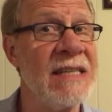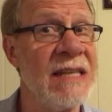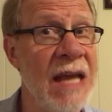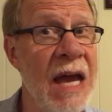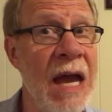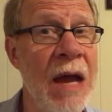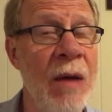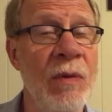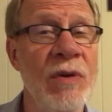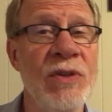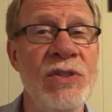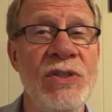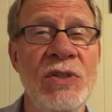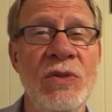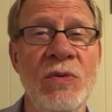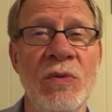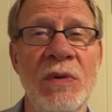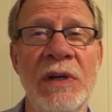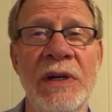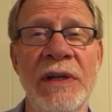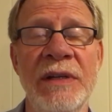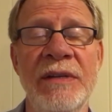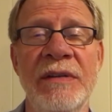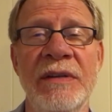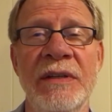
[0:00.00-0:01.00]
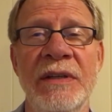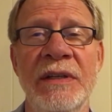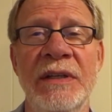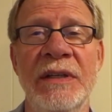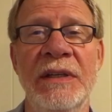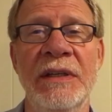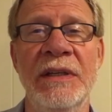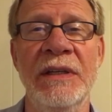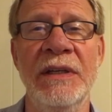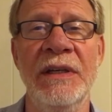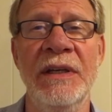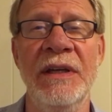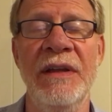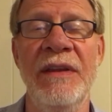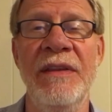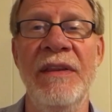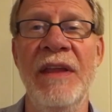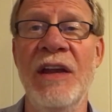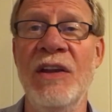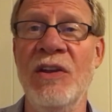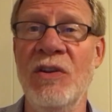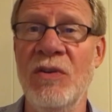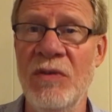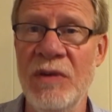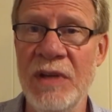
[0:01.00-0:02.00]
not what you want,
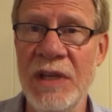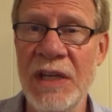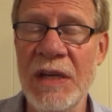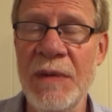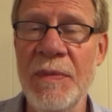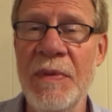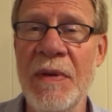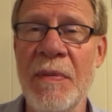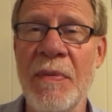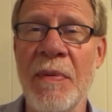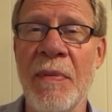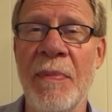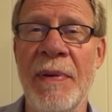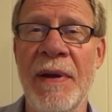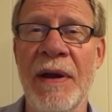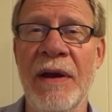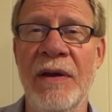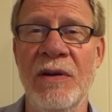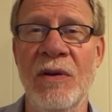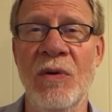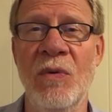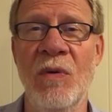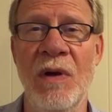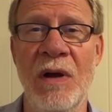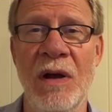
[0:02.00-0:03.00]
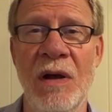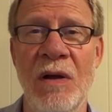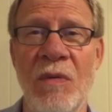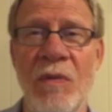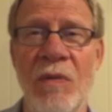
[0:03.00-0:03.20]
then you need to be prepared to walk